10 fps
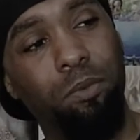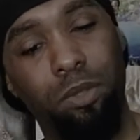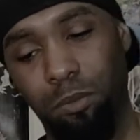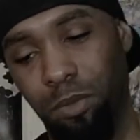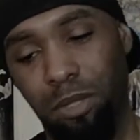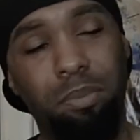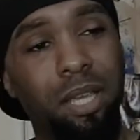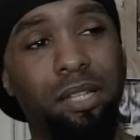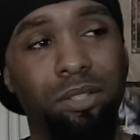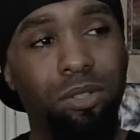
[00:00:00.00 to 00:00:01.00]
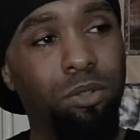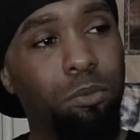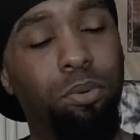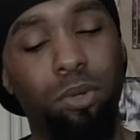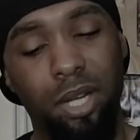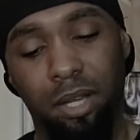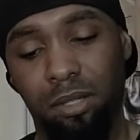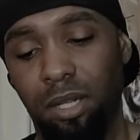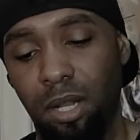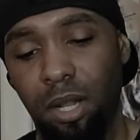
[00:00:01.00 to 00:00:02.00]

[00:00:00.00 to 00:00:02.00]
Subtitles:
with the pins. You can do pull downs.